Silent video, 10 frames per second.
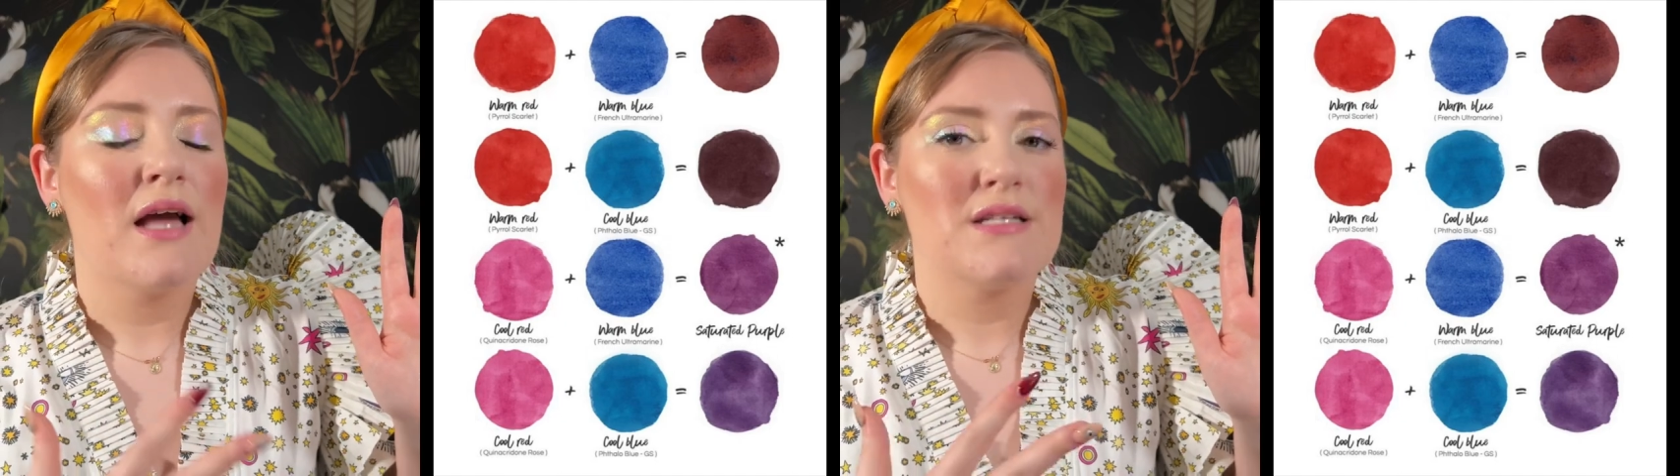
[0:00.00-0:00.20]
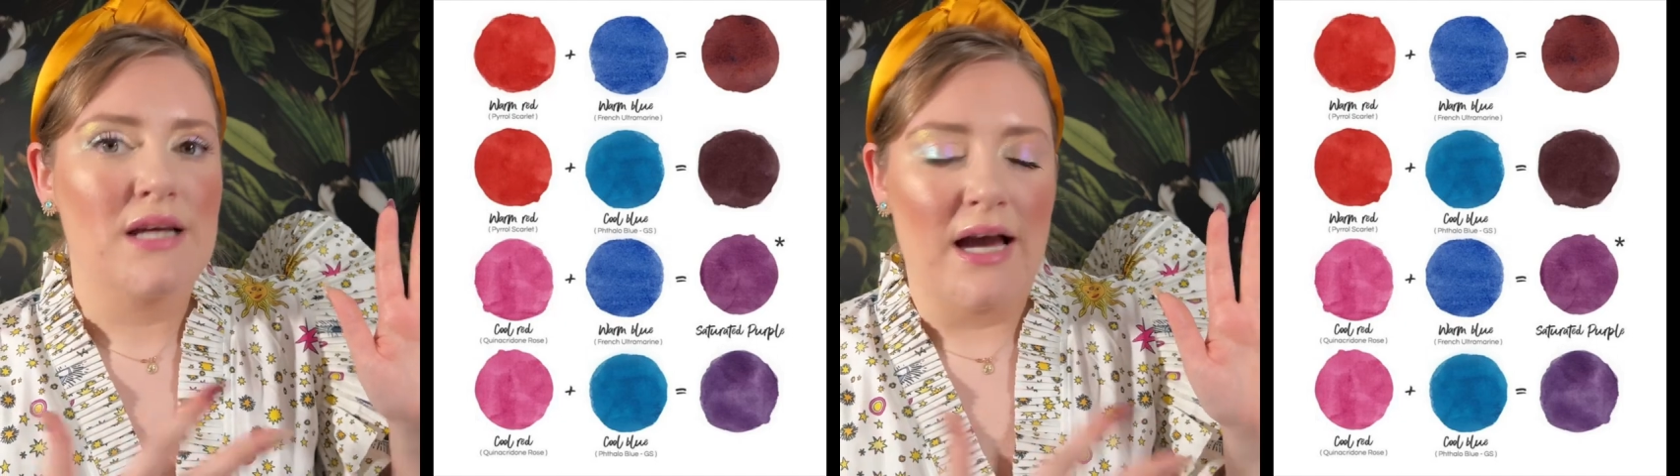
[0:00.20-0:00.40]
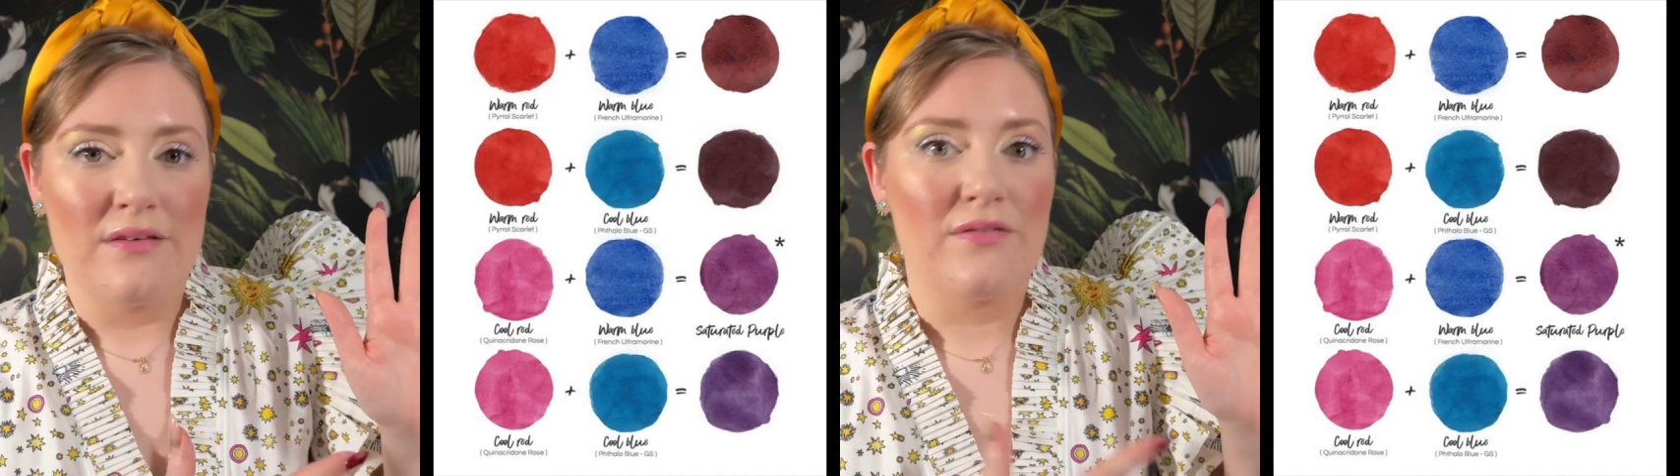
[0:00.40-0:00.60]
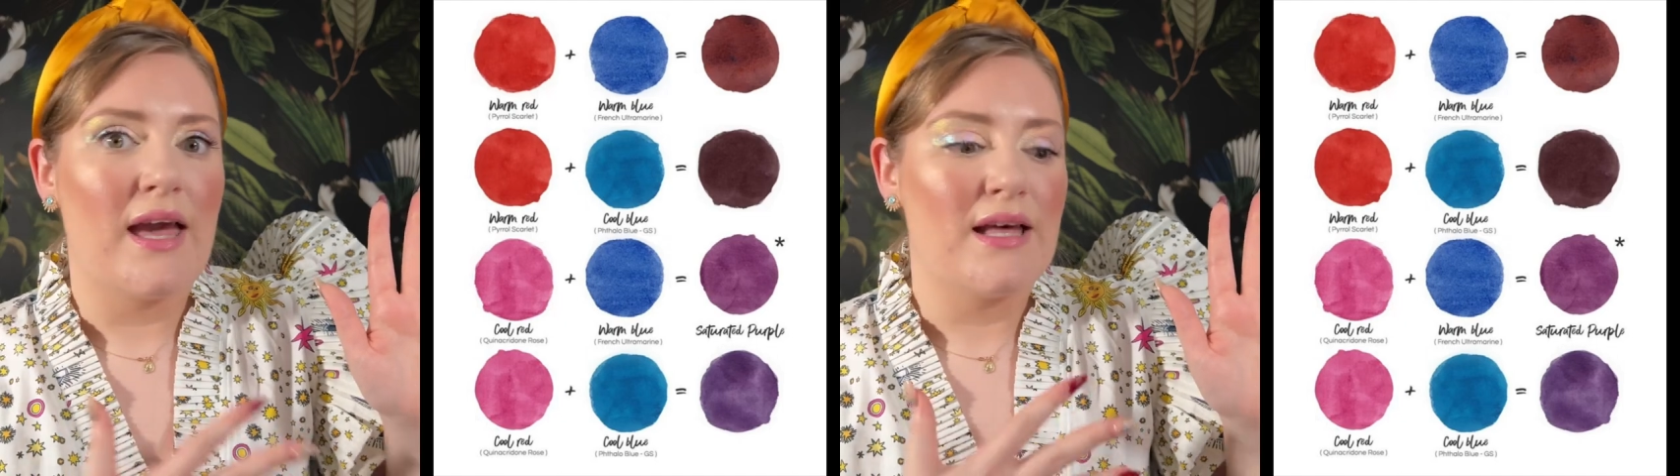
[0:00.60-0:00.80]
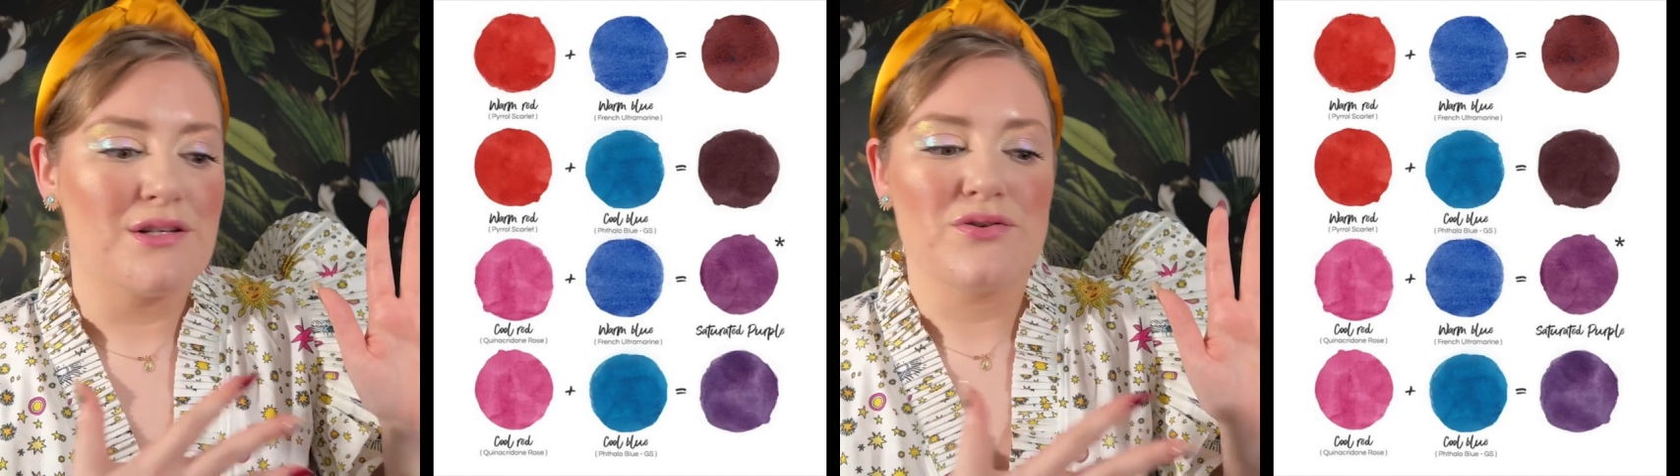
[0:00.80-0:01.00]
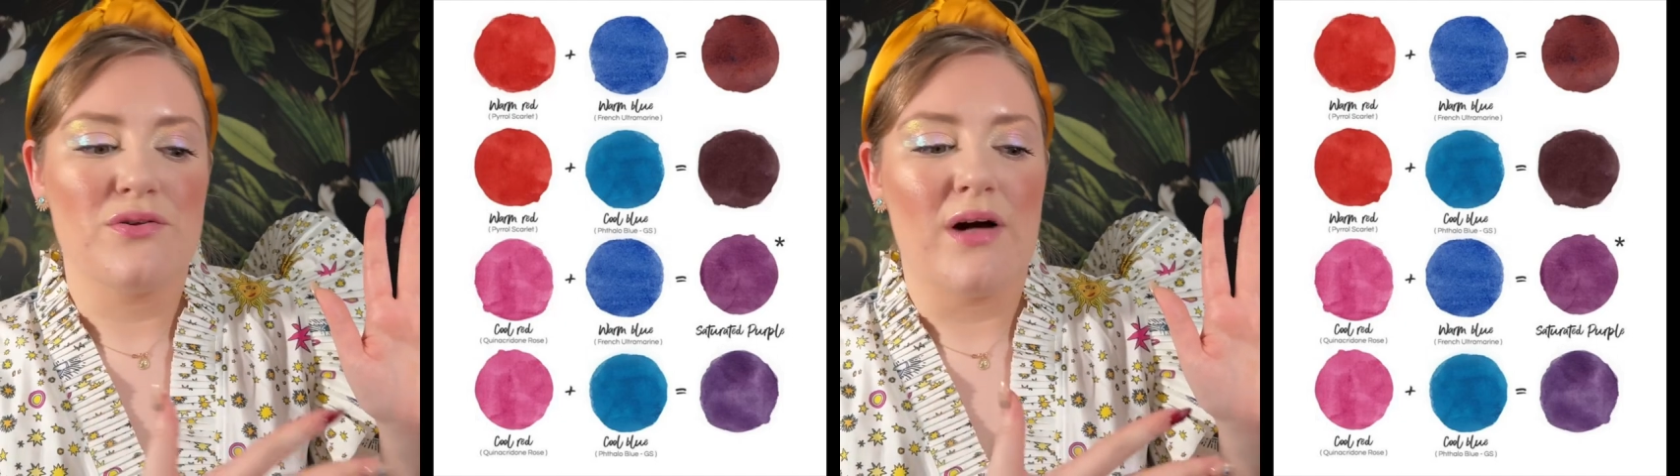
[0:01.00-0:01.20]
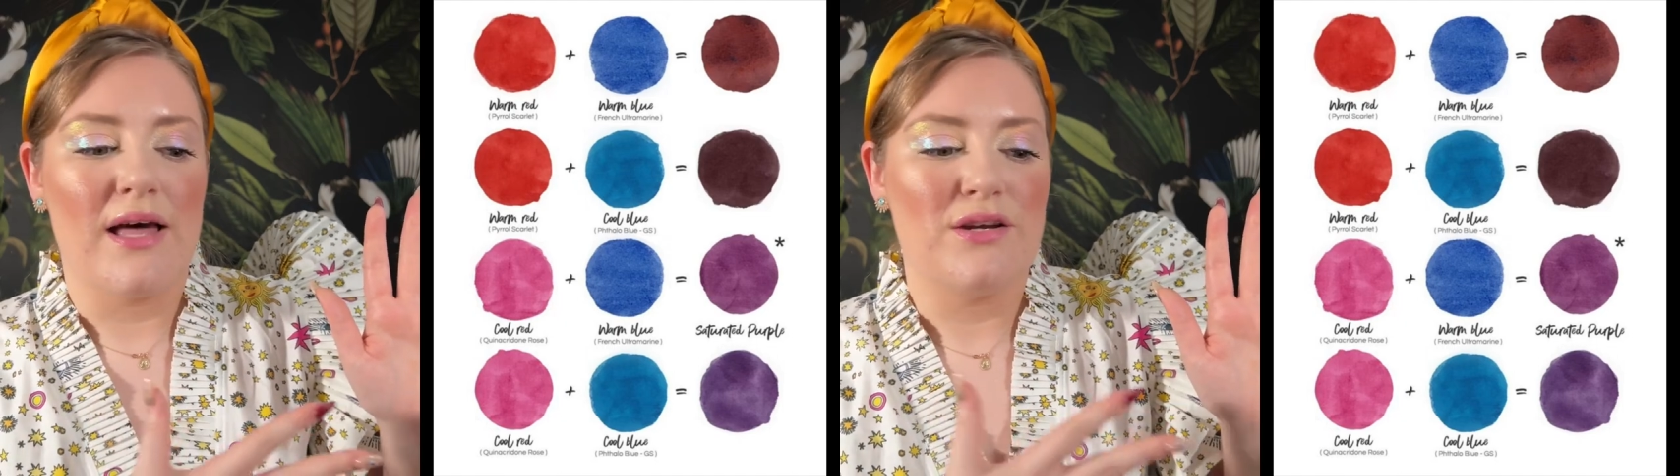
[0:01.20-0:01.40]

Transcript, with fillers: to kind of cancel and